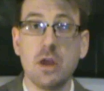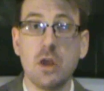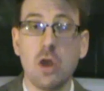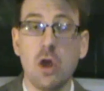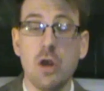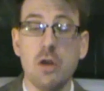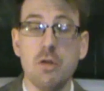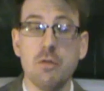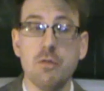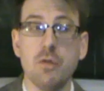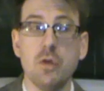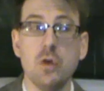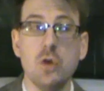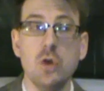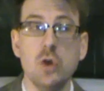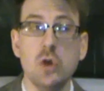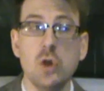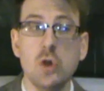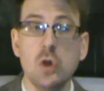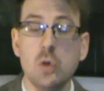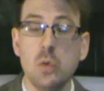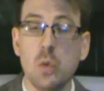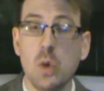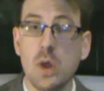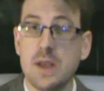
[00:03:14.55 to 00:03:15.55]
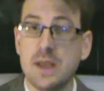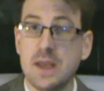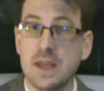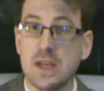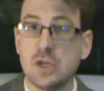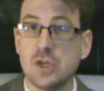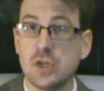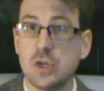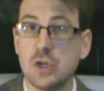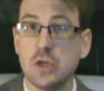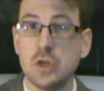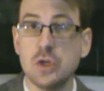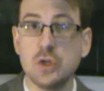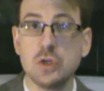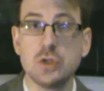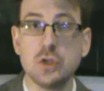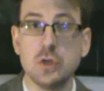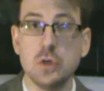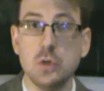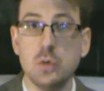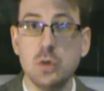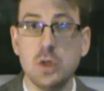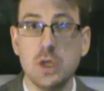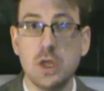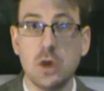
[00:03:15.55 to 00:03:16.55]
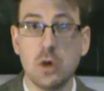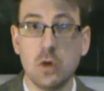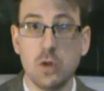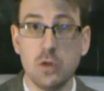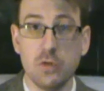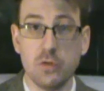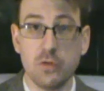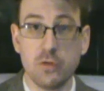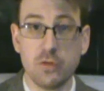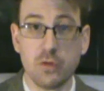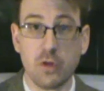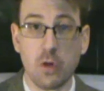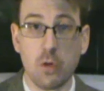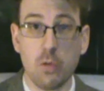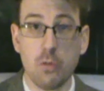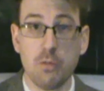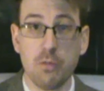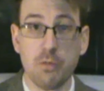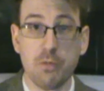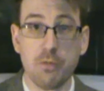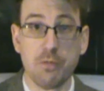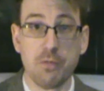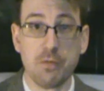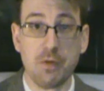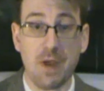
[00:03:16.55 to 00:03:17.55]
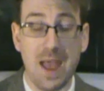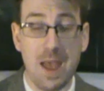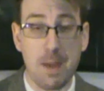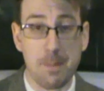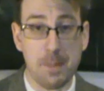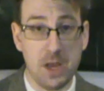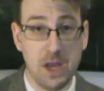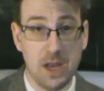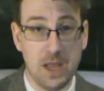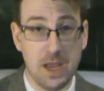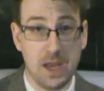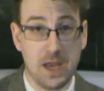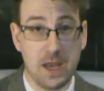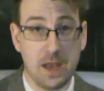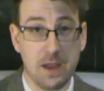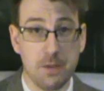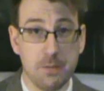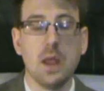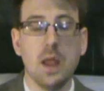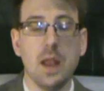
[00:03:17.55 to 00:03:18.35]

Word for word: kind of new addition to the console family.